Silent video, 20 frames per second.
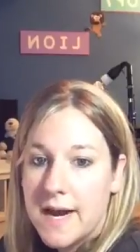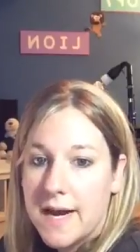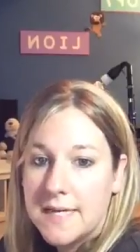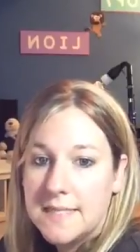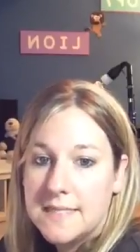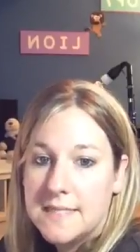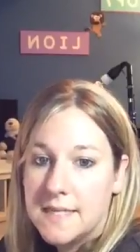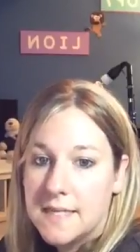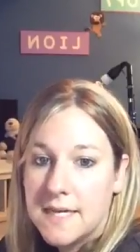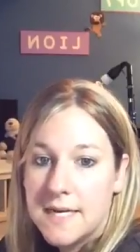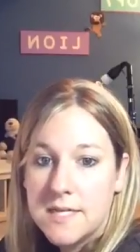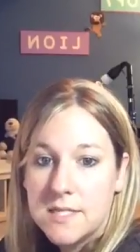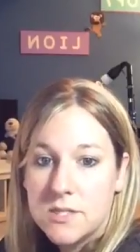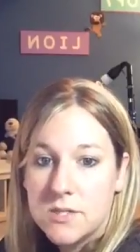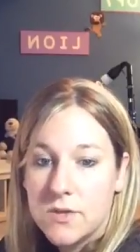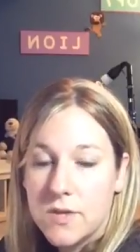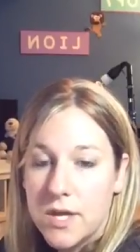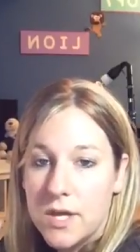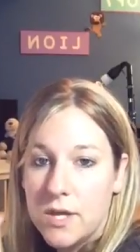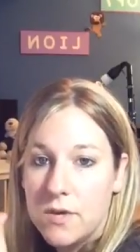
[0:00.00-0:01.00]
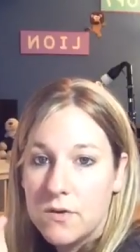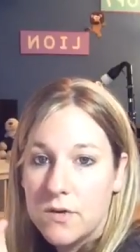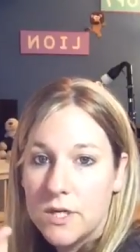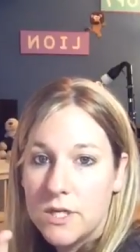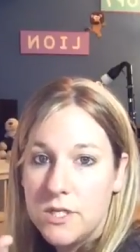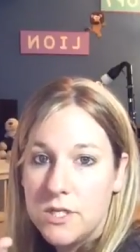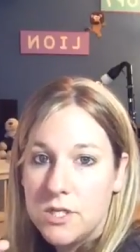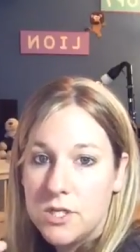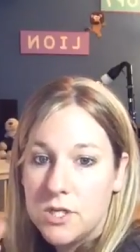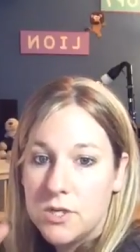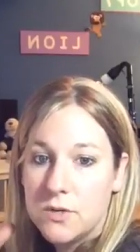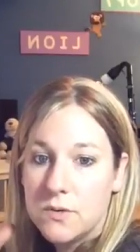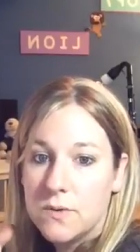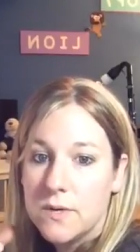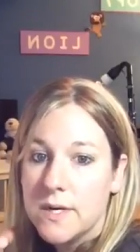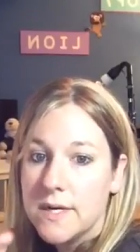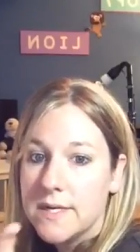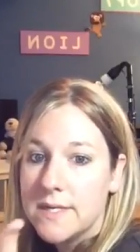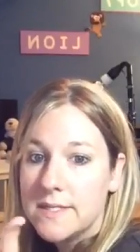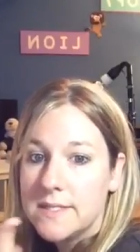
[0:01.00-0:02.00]
I did that so that you can do
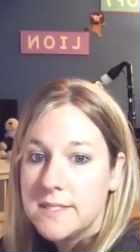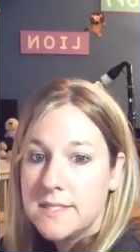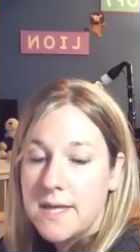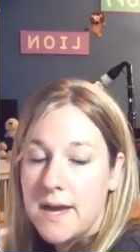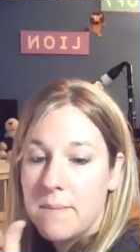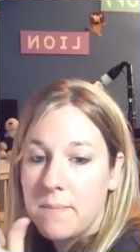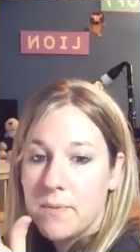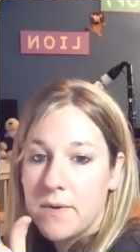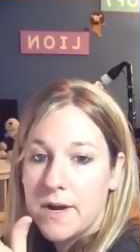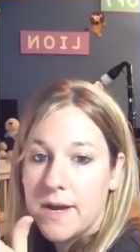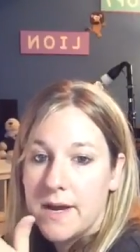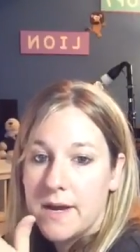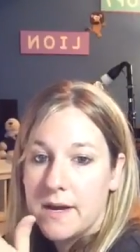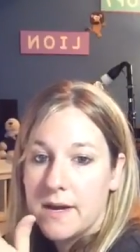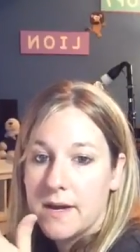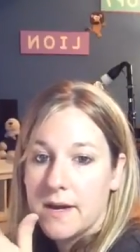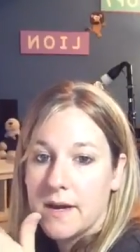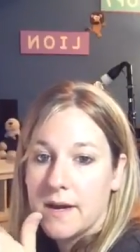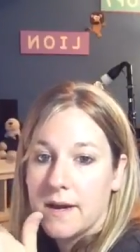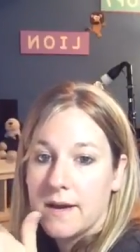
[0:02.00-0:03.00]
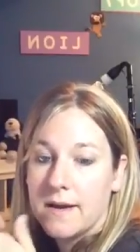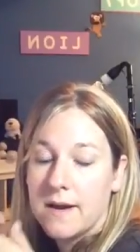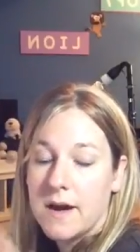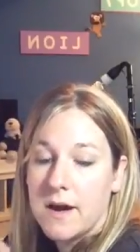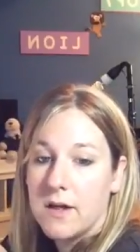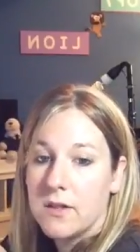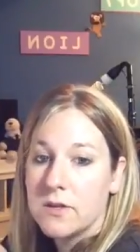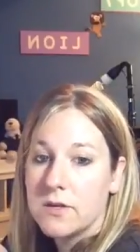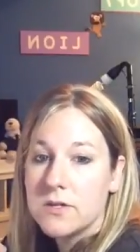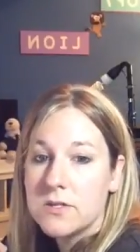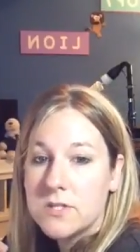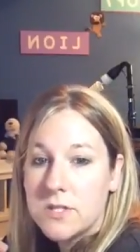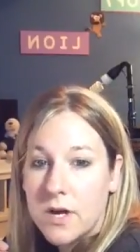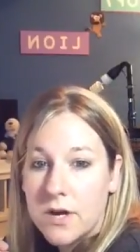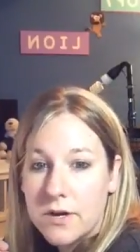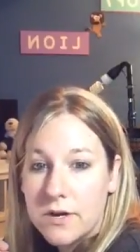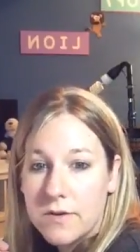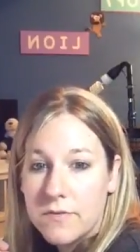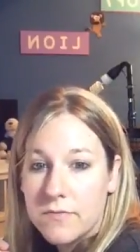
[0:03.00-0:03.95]
separate colors on your